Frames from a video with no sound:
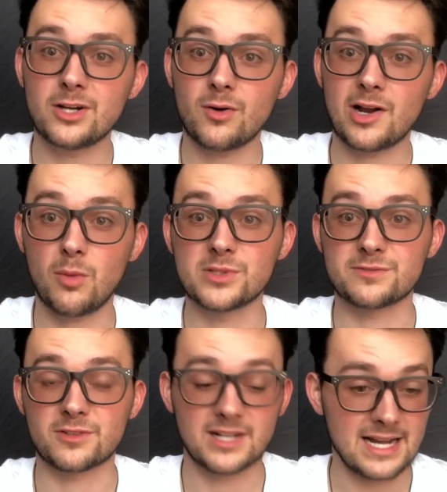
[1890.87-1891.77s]
go, I almost
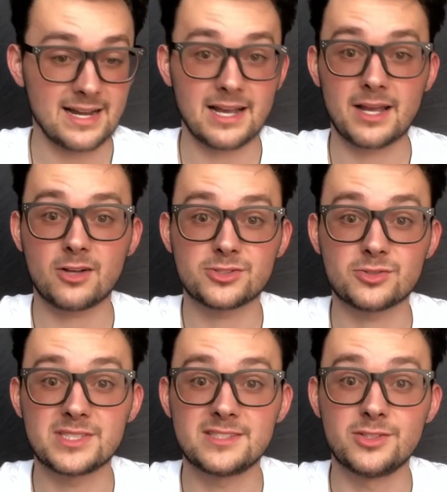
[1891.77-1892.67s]
forgot, I also
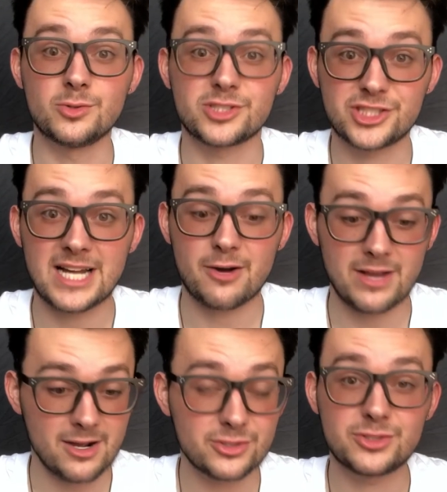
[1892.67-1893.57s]
need to do a shout
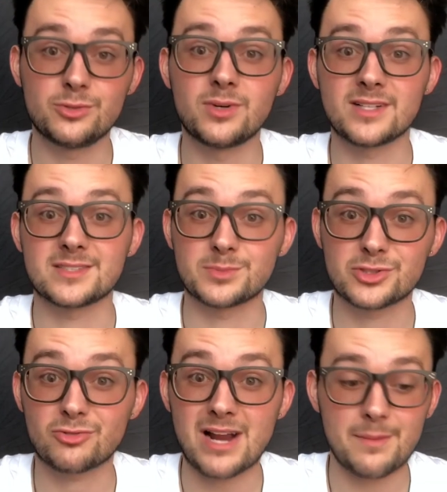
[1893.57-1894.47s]
out to a
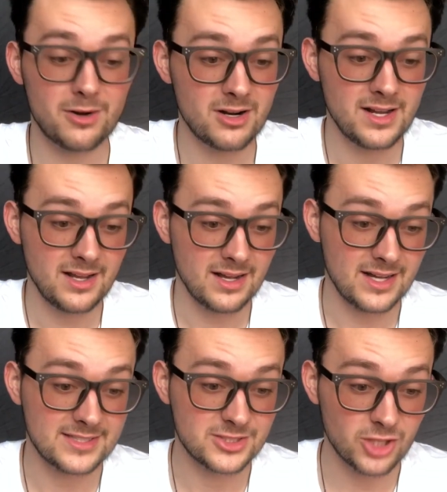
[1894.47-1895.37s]
subscriber,
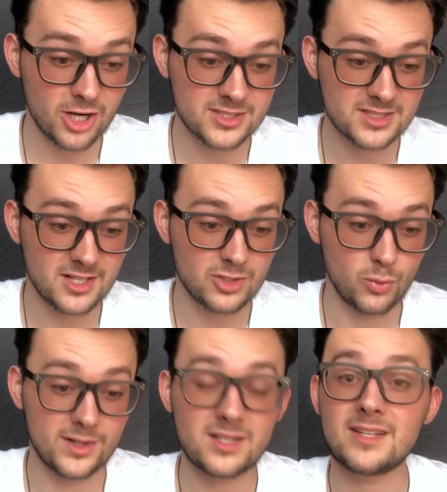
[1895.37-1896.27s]
Dark Sun
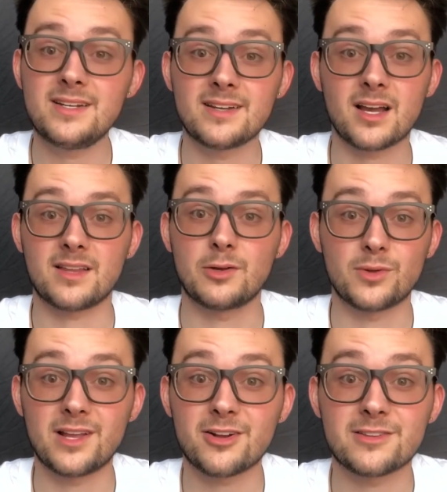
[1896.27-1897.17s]
Gwendolyn. They
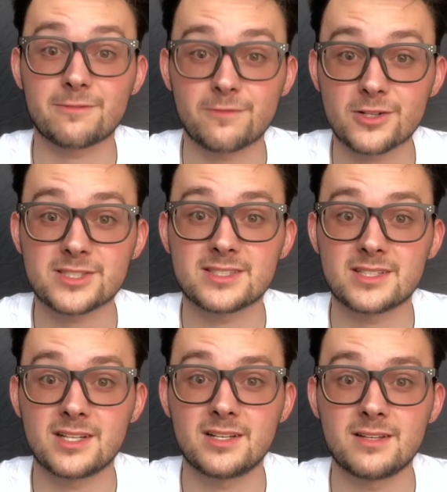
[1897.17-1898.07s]
were there at the first
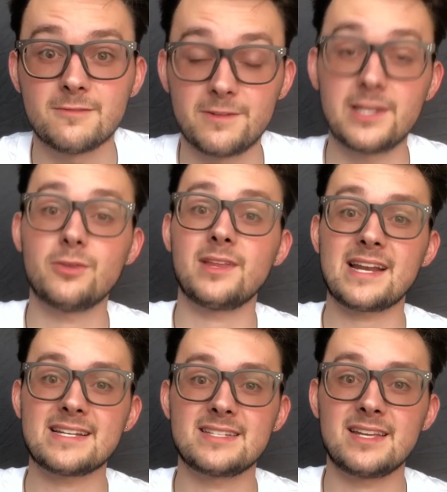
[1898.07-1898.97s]
video that
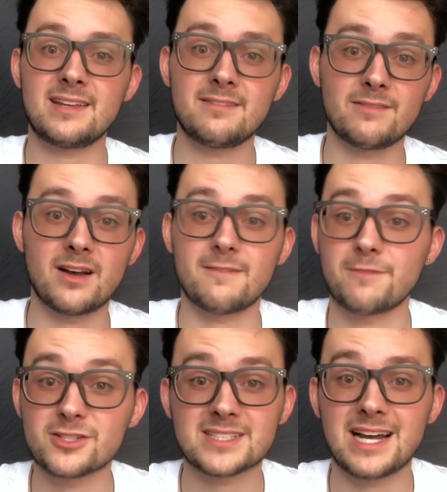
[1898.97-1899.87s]
I did,
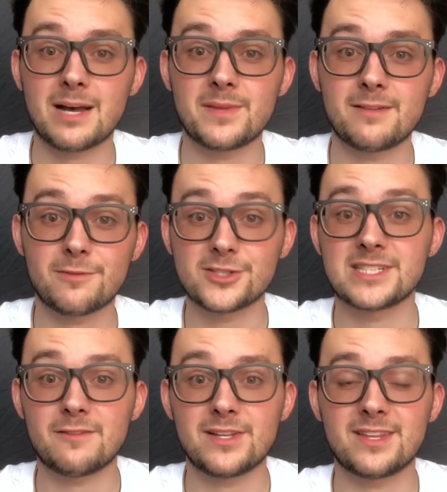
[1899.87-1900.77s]
first comment, first
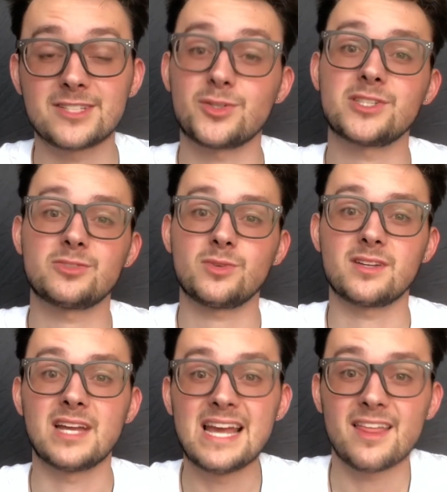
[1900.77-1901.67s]
everything. So I just want
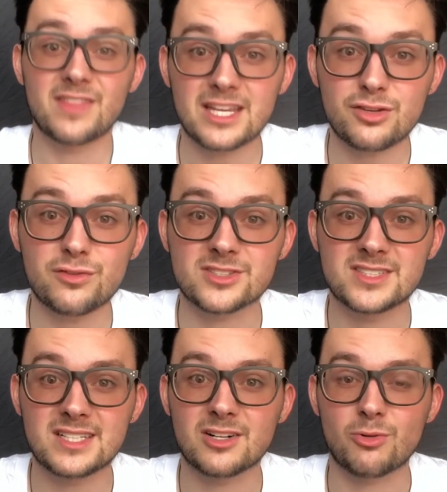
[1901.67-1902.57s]
to thank you for
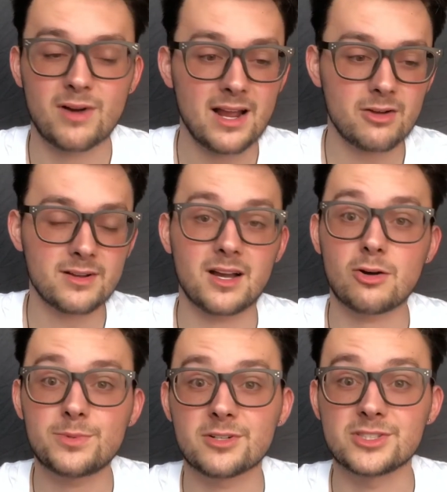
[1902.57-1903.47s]
sticking around. I
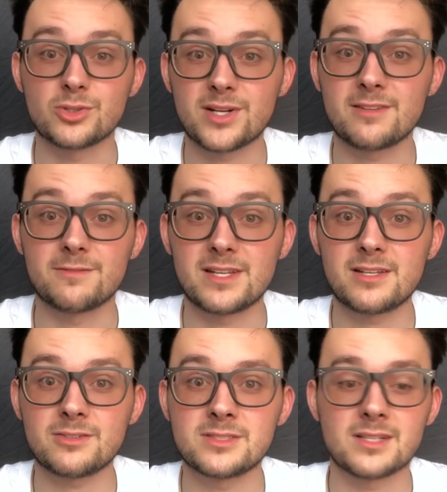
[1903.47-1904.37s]
hope you're enjoying the
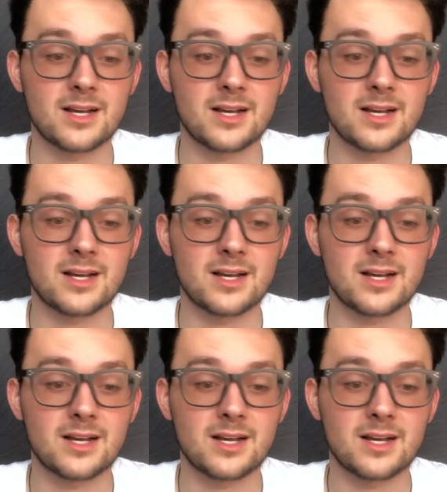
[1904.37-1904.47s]
videos.